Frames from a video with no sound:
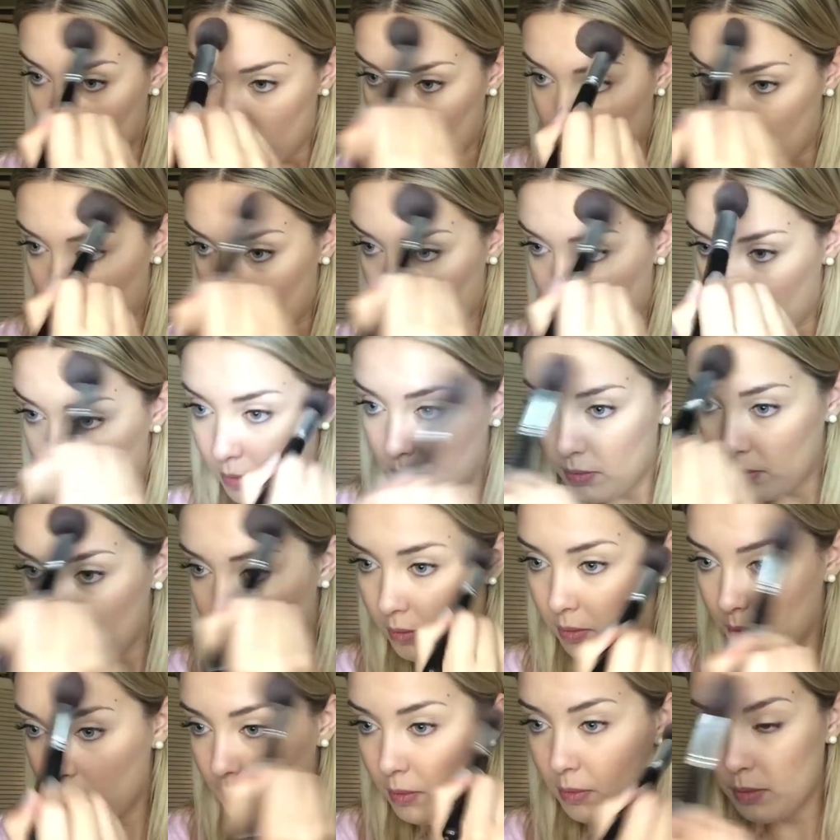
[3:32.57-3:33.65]
On the forehead
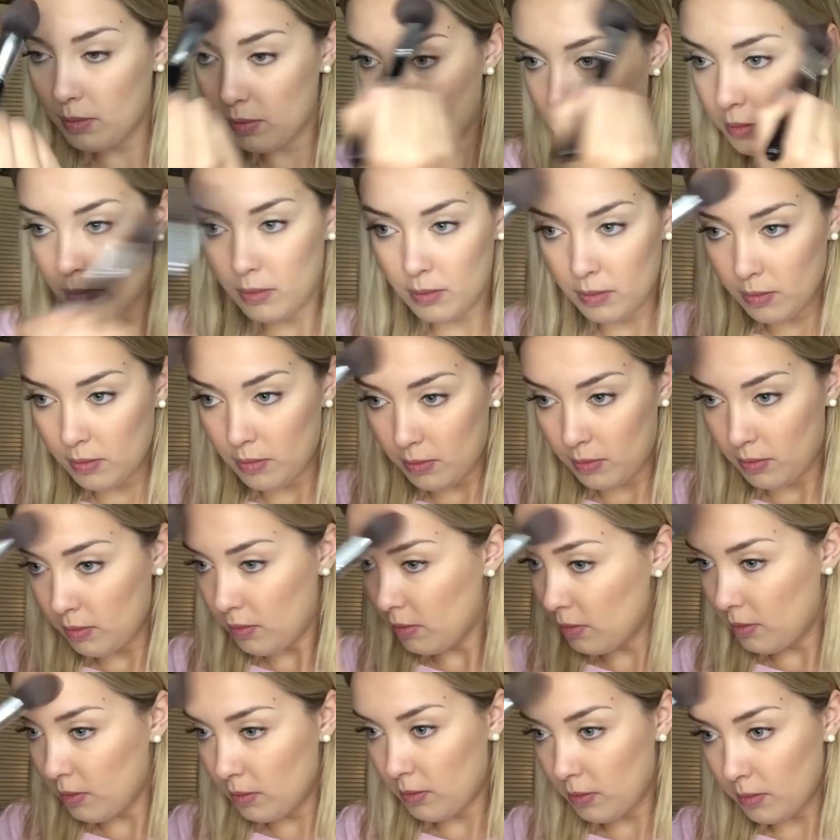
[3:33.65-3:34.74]
just gives a little sun-kissed
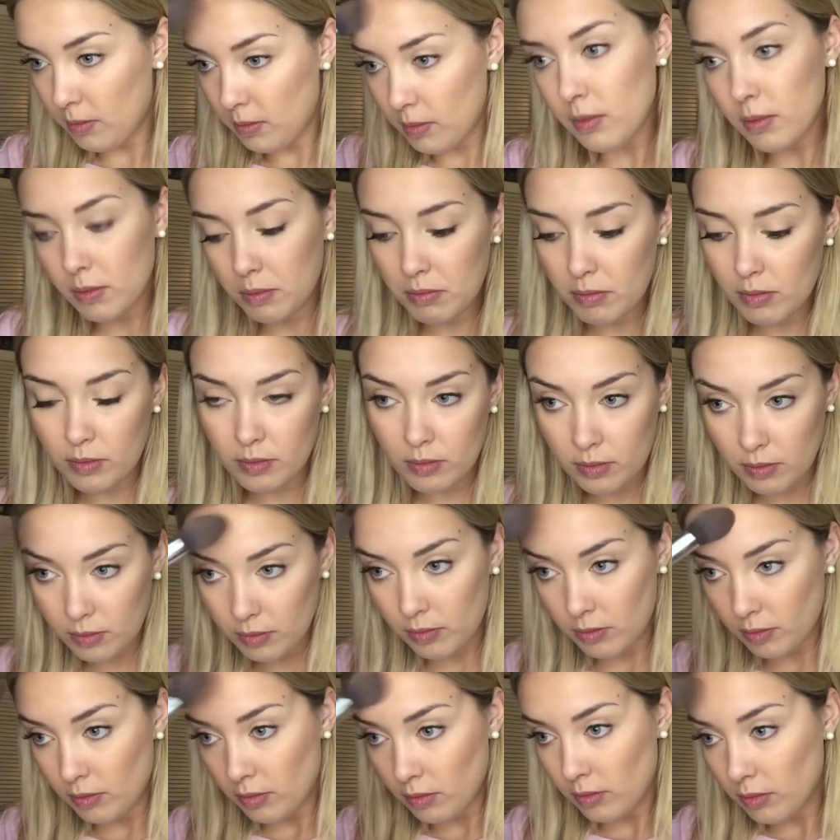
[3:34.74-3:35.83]
glow. And then I
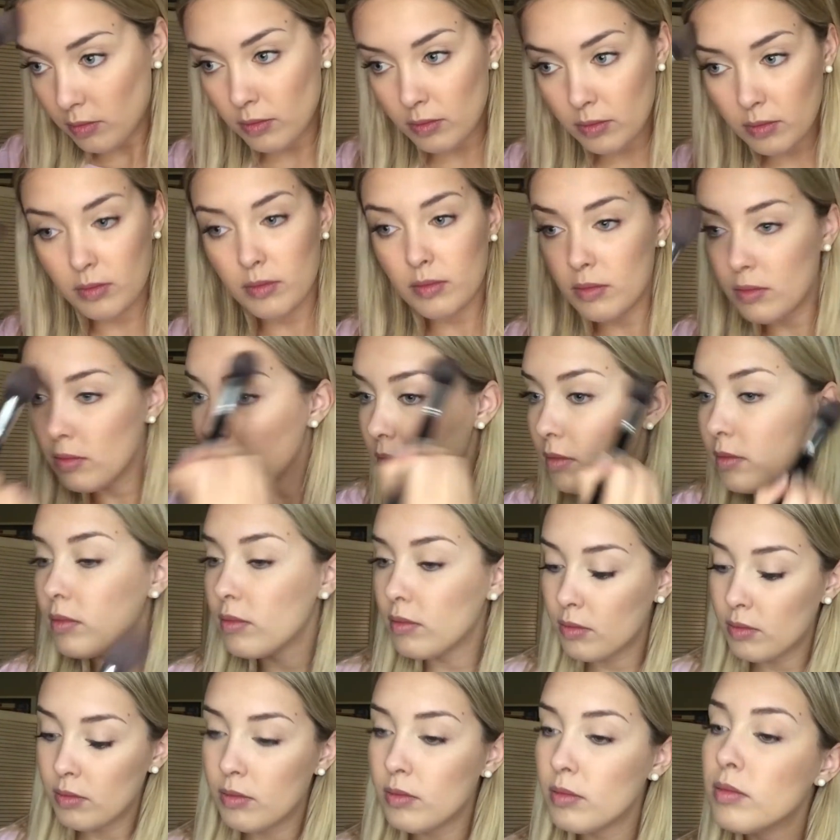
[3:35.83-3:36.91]
also put a little bit
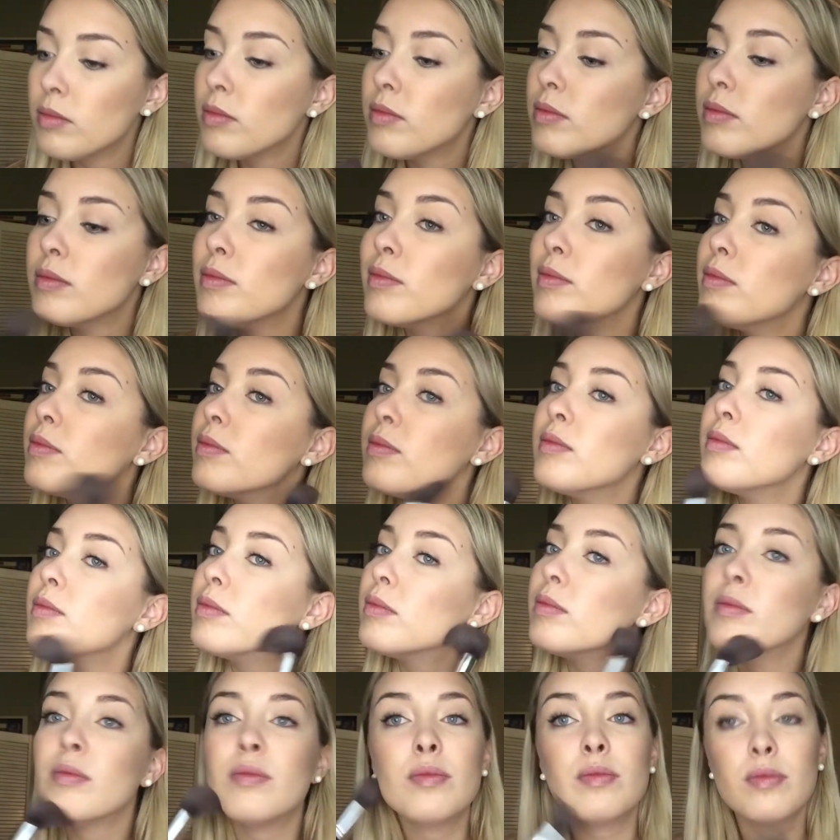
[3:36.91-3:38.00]
on the chin and
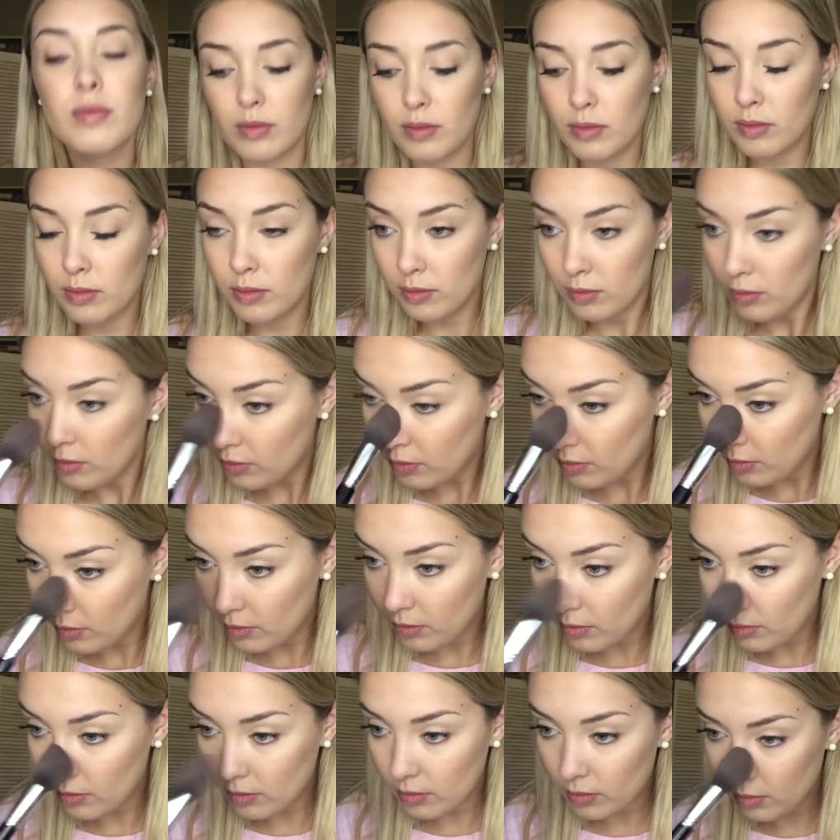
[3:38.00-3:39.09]
around the jawline
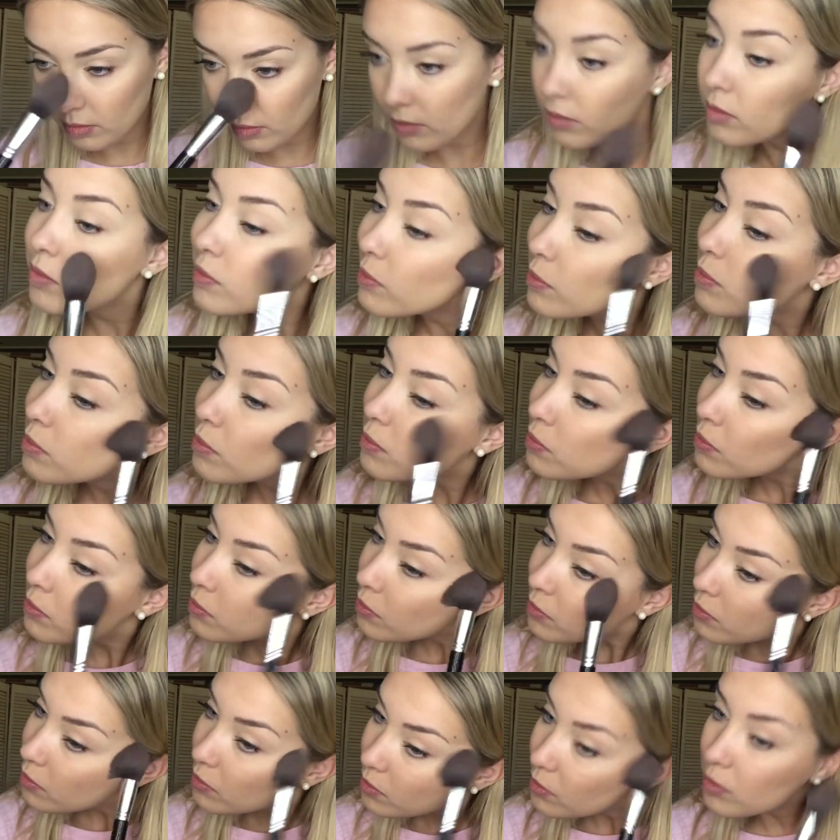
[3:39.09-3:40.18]
and a little bit on
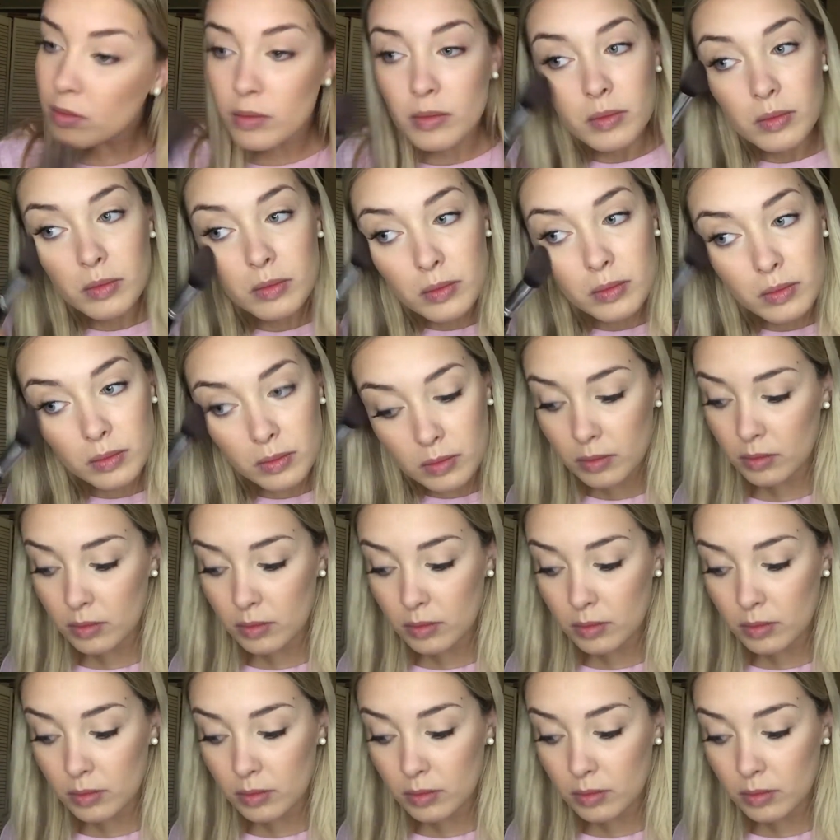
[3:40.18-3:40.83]
the nose.